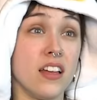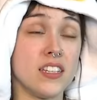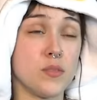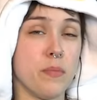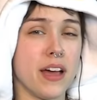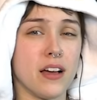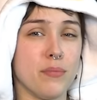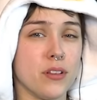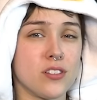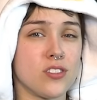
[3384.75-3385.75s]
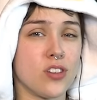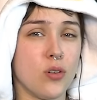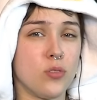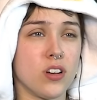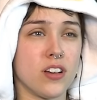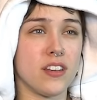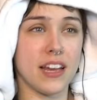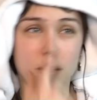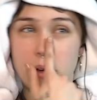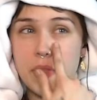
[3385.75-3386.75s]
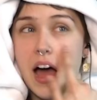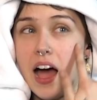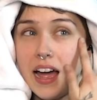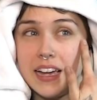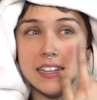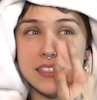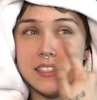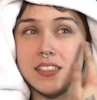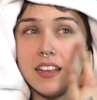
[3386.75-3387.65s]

His makeup looks so good, like around the eyes. That's Fred